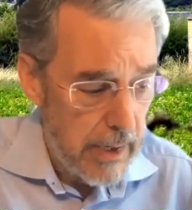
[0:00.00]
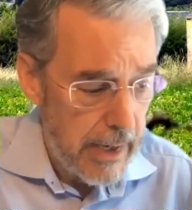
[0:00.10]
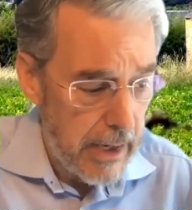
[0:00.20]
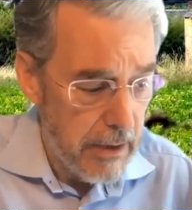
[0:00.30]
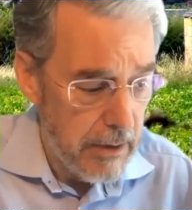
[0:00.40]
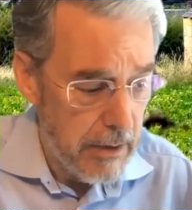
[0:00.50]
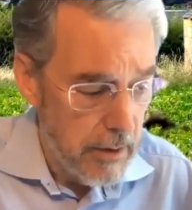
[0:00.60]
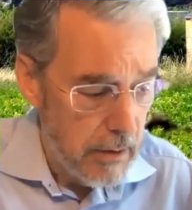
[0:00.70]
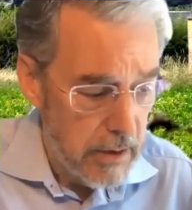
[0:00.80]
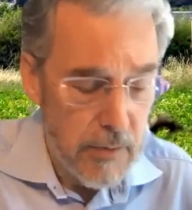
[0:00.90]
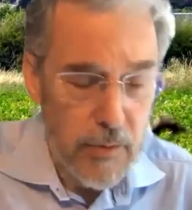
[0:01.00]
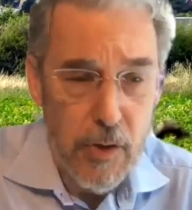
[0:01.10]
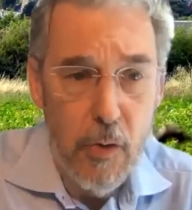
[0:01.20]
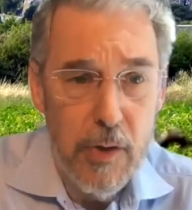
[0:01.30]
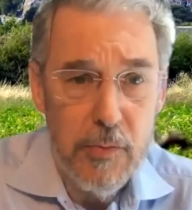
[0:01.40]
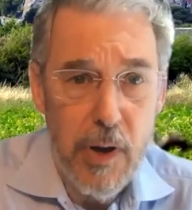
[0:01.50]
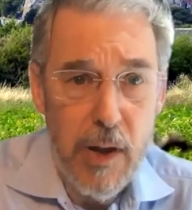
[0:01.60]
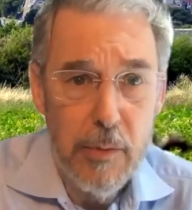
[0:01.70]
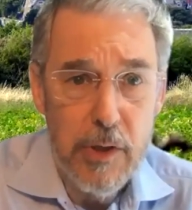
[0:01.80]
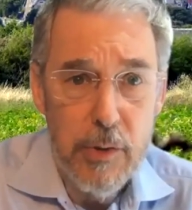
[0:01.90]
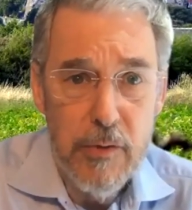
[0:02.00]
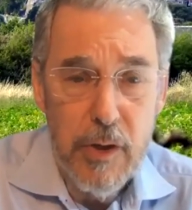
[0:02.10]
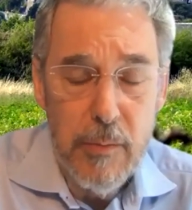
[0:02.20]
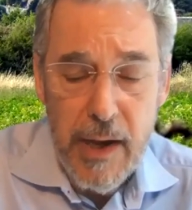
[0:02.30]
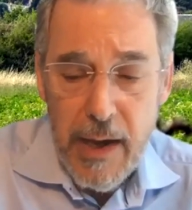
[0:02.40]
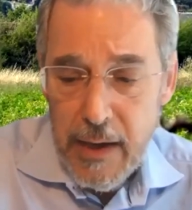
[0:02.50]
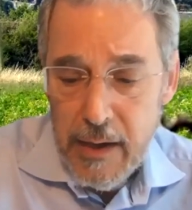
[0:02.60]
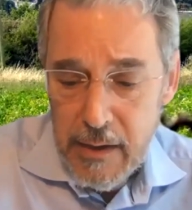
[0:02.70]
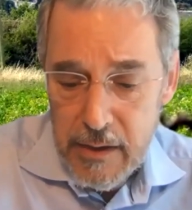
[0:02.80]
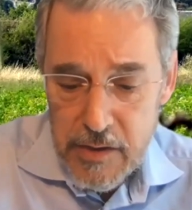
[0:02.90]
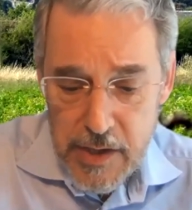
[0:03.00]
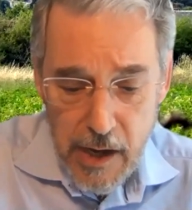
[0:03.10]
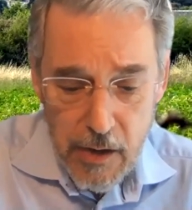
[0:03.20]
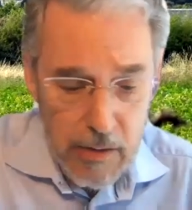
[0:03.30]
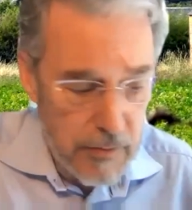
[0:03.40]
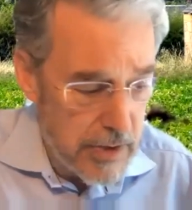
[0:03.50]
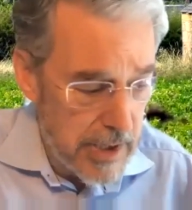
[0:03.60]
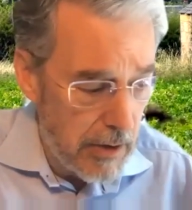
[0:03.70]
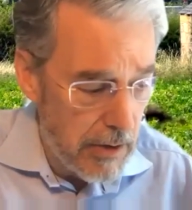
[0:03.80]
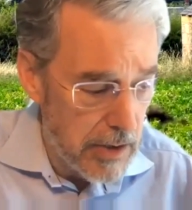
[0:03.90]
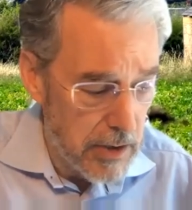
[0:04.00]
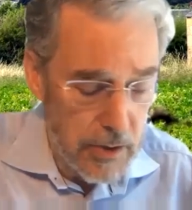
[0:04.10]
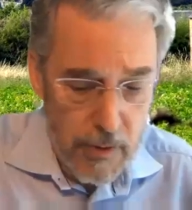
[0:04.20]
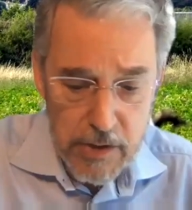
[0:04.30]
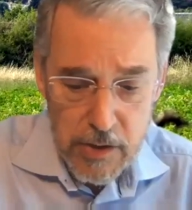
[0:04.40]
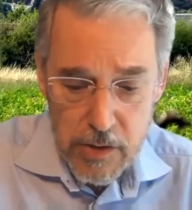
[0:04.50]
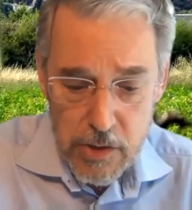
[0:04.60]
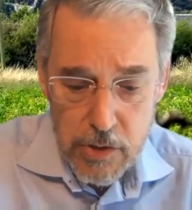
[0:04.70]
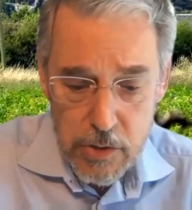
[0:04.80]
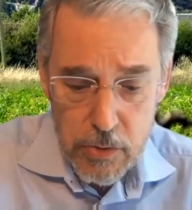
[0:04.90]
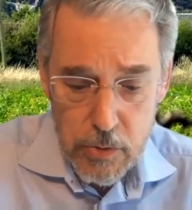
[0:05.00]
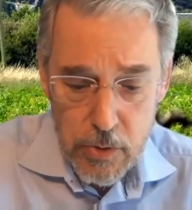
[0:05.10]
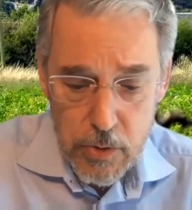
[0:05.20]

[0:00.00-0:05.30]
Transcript: And even though it's probably driven by a desire of the Saudis and the Russians to